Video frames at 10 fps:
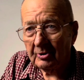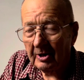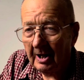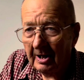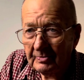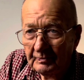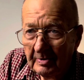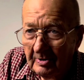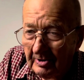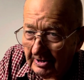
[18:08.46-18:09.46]
to the
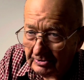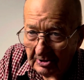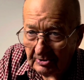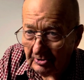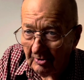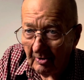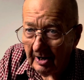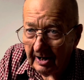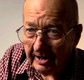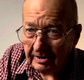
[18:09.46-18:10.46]
hospital." And I said, "No, I
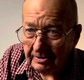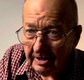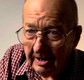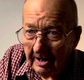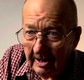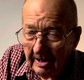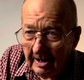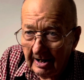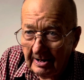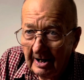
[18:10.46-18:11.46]
ain't."
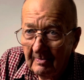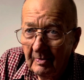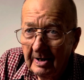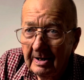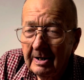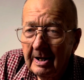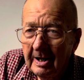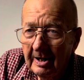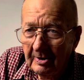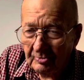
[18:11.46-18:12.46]
And I went
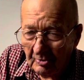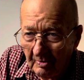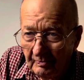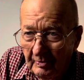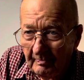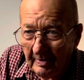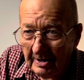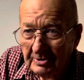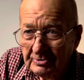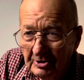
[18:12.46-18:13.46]
and drove the
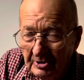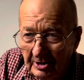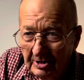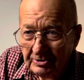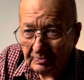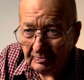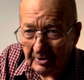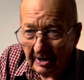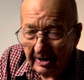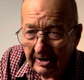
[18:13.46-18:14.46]
bus the next
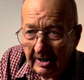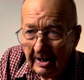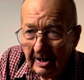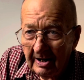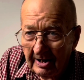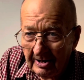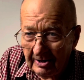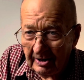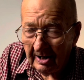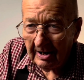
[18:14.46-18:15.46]
day
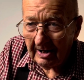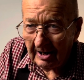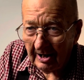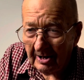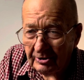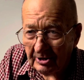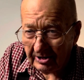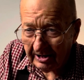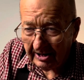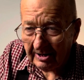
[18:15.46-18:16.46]
and got the
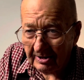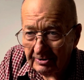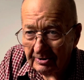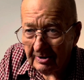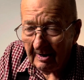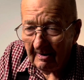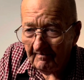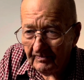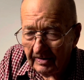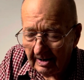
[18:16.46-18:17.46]
kids
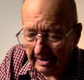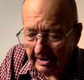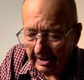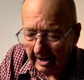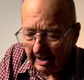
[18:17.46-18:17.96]
and